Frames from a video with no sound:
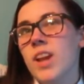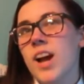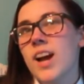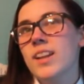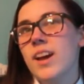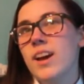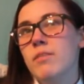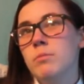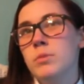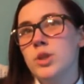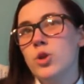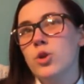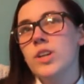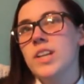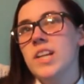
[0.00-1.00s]
I'd have
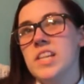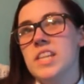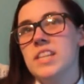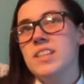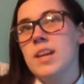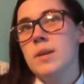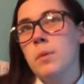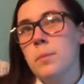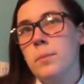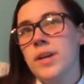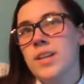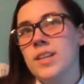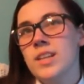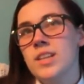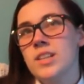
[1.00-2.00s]
majority of the same
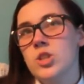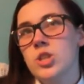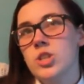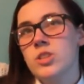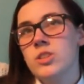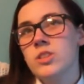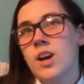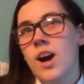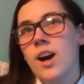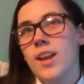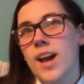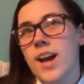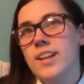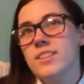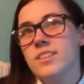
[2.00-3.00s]
opinion, just not
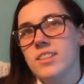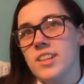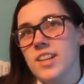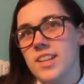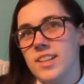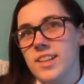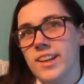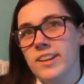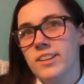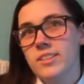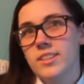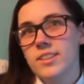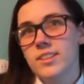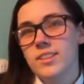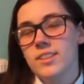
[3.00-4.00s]
as
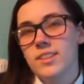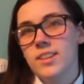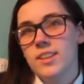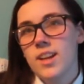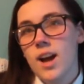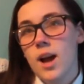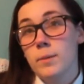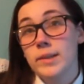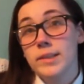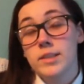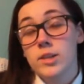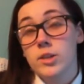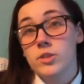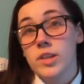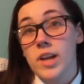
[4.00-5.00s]
detailed. I mean,
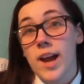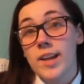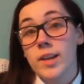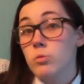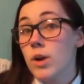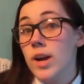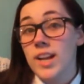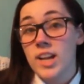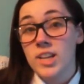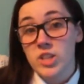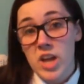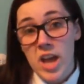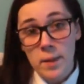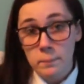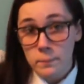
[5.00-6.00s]
seriously, I could write a
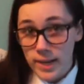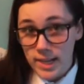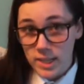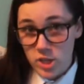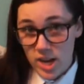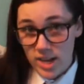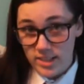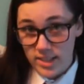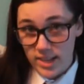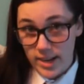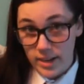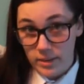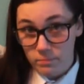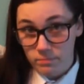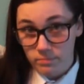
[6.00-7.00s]
10-page
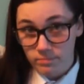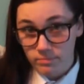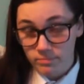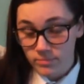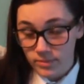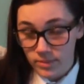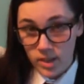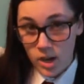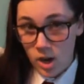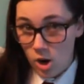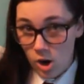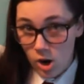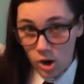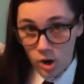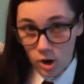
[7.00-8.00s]
essay
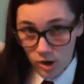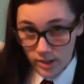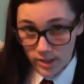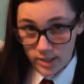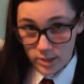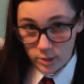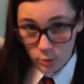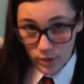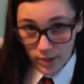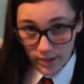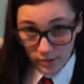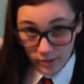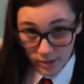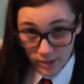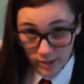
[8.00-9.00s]
on this
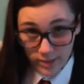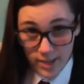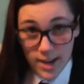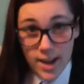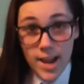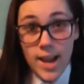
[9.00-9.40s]
trailer